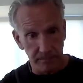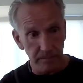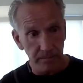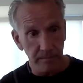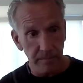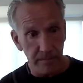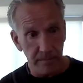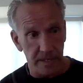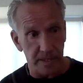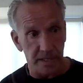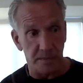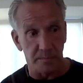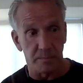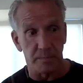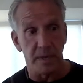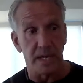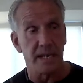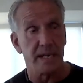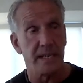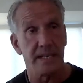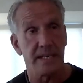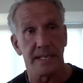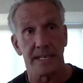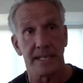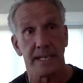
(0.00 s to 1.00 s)
this
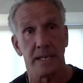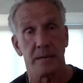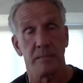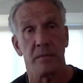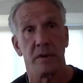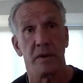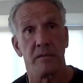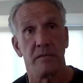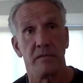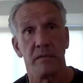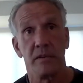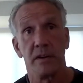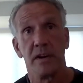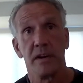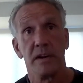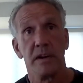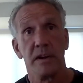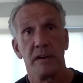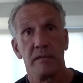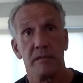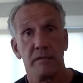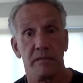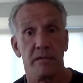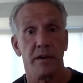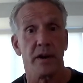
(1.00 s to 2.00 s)
big team of
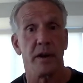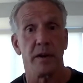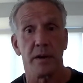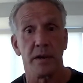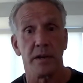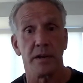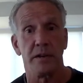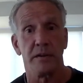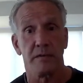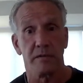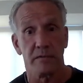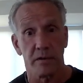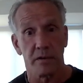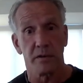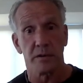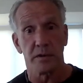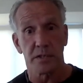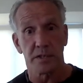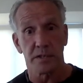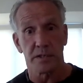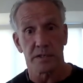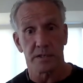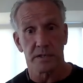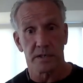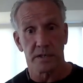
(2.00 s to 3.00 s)
very
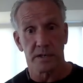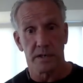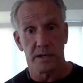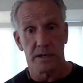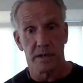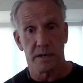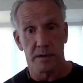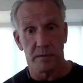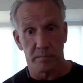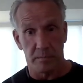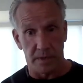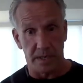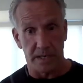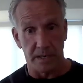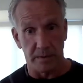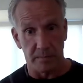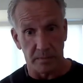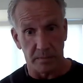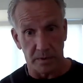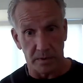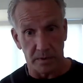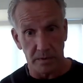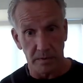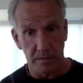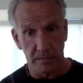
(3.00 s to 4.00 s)
diverse
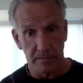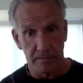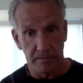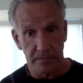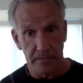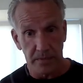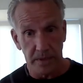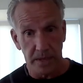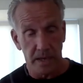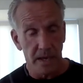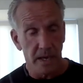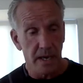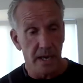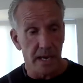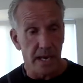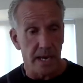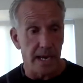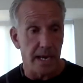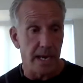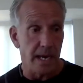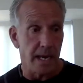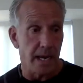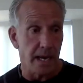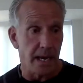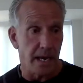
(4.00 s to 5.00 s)
people.
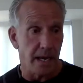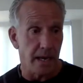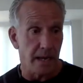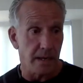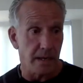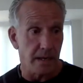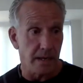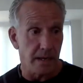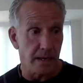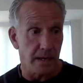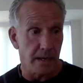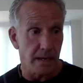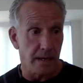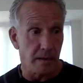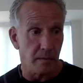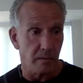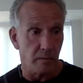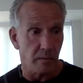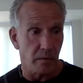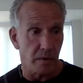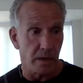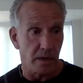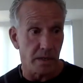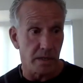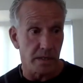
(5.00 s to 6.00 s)
And it
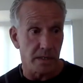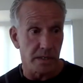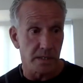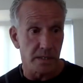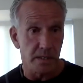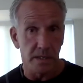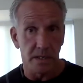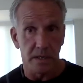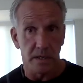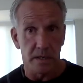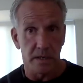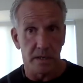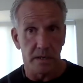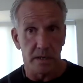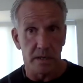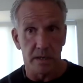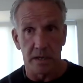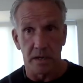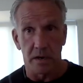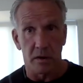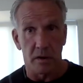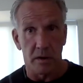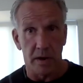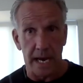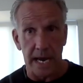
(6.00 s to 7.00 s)
was,
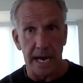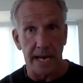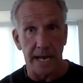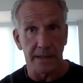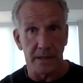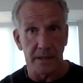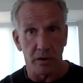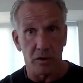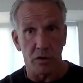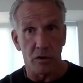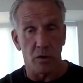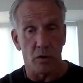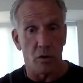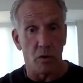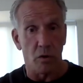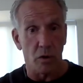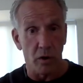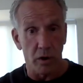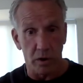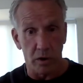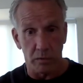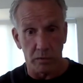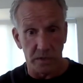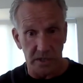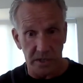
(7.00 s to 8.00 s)
at the core,
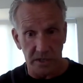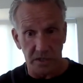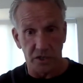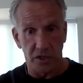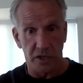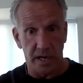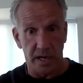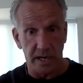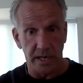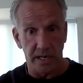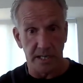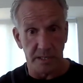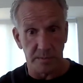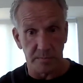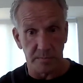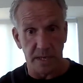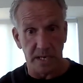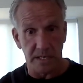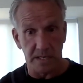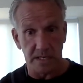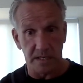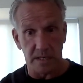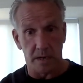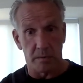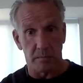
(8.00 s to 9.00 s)
it was a
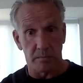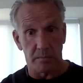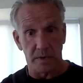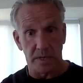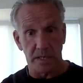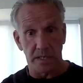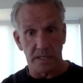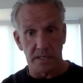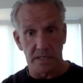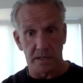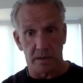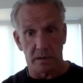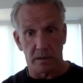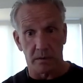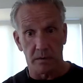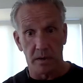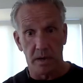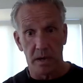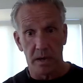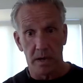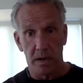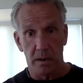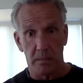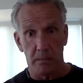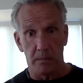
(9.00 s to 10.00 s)
Chinese-based company. So
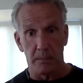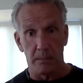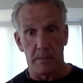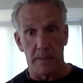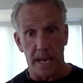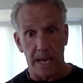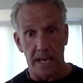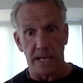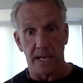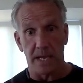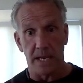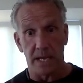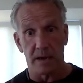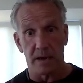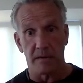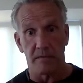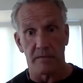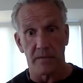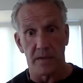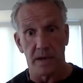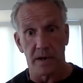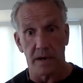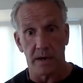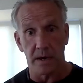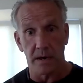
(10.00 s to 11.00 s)
many of
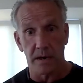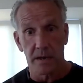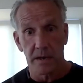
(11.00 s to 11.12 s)
the